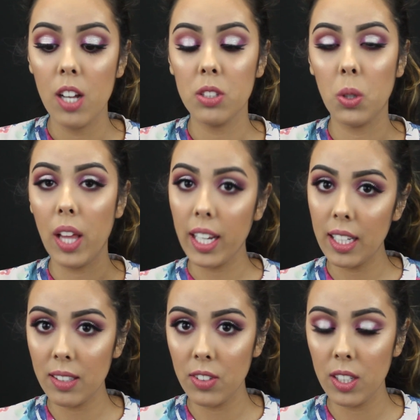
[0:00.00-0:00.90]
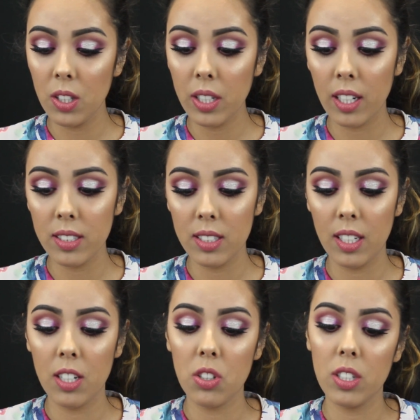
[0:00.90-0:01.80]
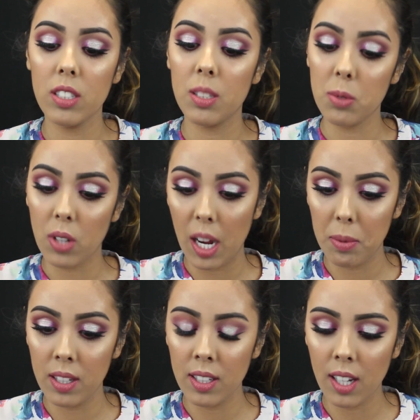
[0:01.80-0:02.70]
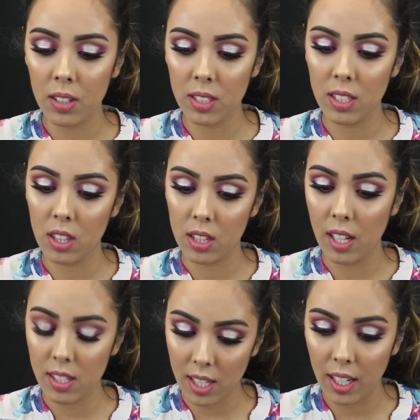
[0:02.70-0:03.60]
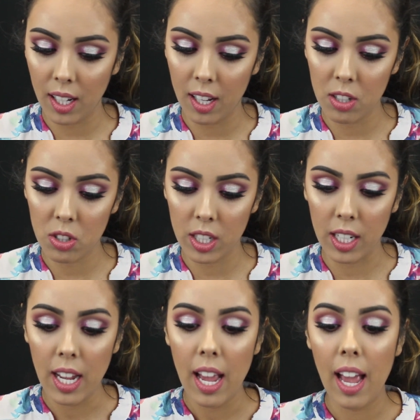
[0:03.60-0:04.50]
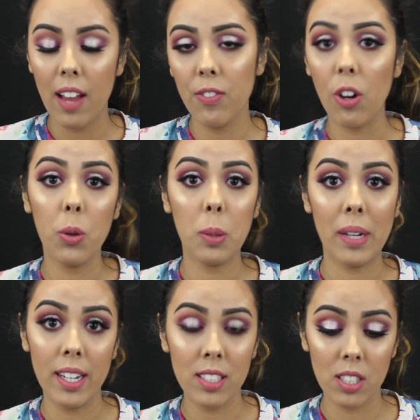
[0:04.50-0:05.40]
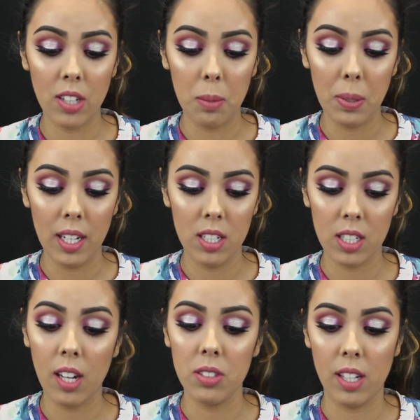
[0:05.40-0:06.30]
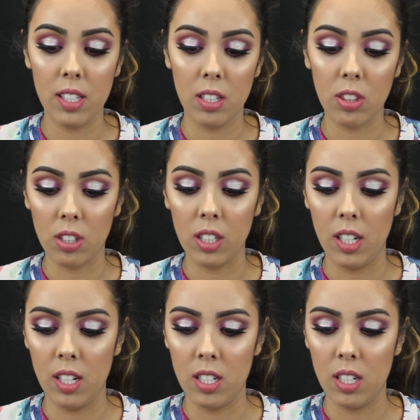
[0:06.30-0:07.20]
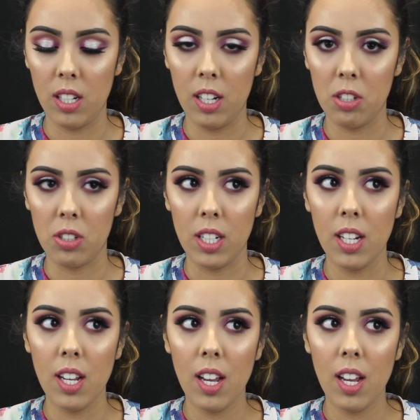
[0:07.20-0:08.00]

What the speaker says: So liking the video counts as an entry, subscribing counts as a 2nd entry, and following my Instagram page counts as a 3rd entry.